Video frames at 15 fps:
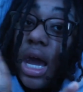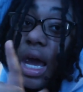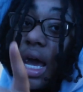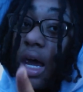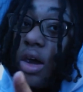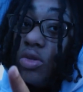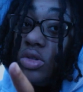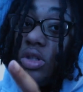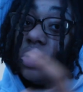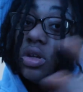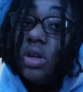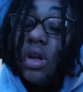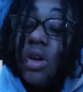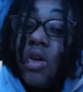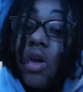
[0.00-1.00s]
out
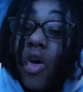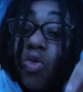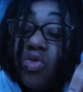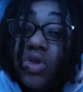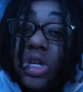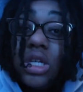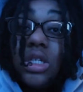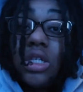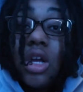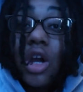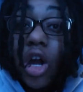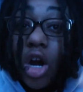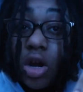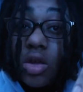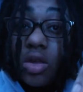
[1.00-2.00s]
on this
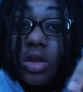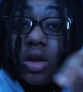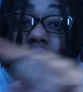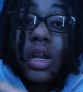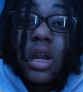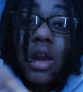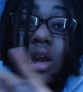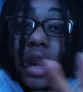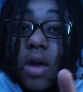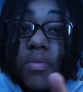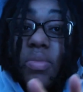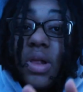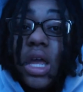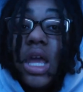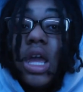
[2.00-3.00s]
earth.
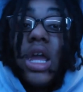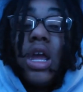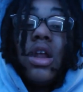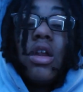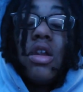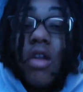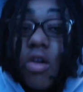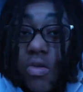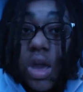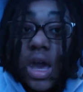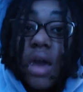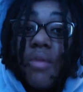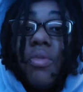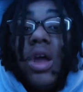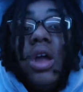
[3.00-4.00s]
Not playing. No
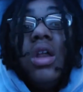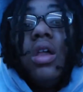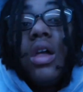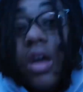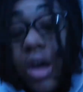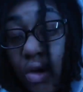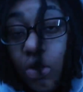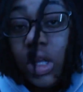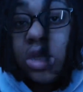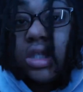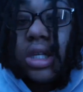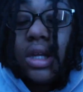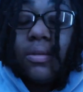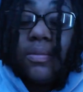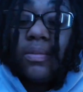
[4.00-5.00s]
cap. Go
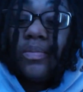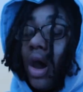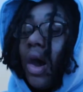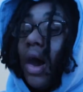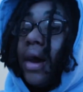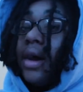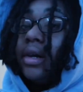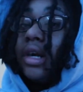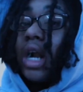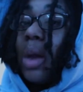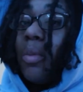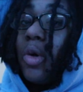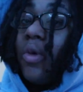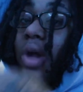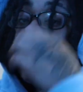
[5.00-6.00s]
listen.
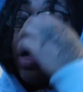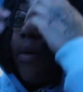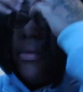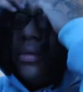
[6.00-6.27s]
I'ma wait.